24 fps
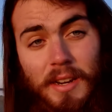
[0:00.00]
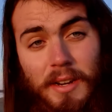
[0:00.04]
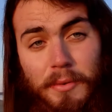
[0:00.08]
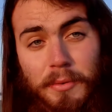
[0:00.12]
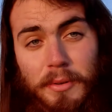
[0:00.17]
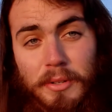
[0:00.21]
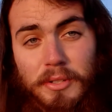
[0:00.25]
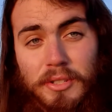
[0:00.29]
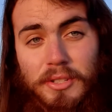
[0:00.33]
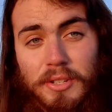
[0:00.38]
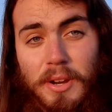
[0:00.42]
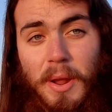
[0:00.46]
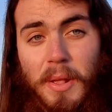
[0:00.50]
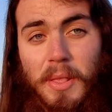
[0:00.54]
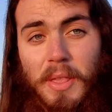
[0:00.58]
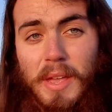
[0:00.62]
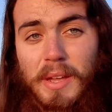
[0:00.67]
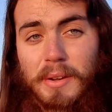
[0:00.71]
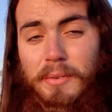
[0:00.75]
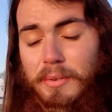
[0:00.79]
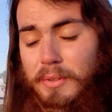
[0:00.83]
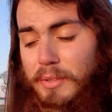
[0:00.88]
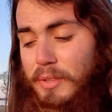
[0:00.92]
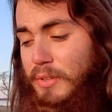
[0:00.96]
I would share
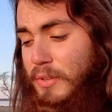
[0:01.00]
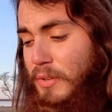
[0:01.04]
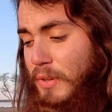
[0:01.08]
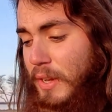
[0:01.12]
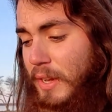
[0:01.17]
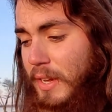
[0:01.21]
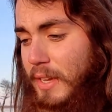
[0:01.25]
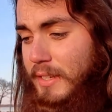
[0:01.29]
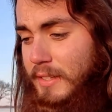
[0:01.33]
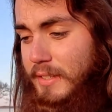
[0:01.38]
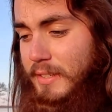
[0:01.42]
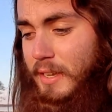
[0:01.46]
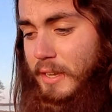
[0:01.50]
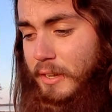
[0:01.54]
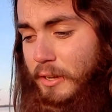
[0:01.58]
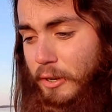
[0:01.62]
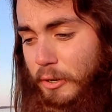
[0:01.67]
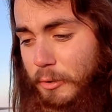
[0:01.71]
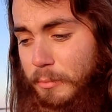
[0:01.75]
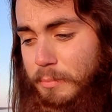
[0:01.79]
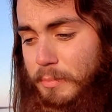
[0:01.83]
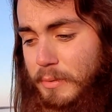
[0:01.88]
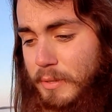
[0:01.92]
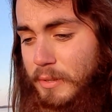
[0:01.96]
that with you guys. I
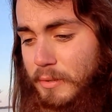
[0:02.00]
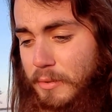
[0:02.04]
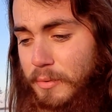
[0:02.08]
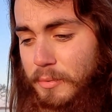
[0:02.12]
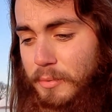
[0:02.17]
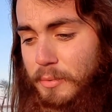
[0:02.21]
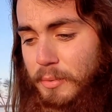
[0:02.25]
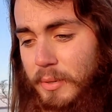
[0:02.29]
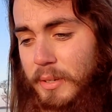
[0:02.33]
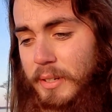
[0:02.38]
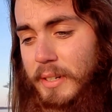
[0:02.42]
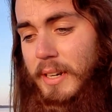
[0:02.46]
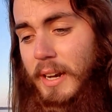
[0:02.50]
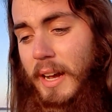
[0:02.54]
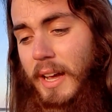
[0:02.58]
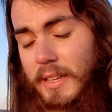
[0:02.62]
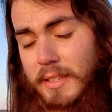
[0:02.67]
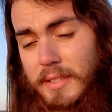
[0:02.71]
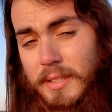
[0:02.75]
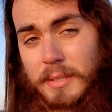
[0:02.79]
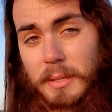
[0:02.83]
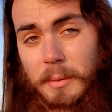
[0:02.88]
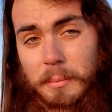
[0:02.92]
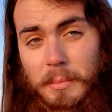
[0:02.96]
hope you got
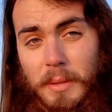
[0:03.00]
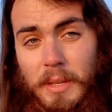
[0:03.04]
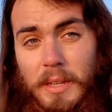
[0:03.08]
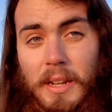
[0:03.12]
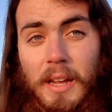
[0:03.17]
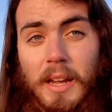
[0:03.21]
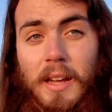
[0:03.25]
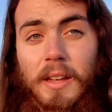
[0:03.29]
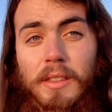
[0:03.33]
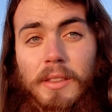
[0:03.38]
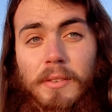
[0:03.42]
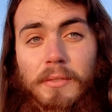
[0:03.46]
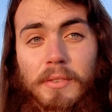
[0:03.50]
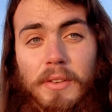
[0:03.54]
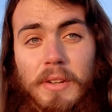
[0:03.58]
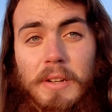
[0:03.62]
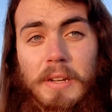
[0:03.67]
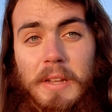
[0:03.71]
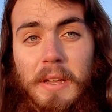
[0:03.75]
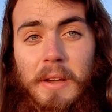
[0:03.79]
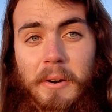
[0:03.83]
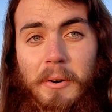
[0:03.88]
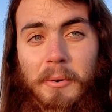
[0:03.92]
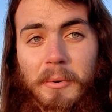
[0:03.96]
something out of the
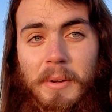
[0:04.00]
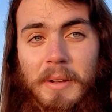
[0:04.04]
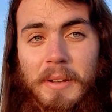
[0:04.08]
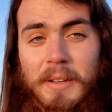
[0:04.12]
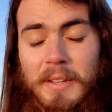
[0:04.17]
video.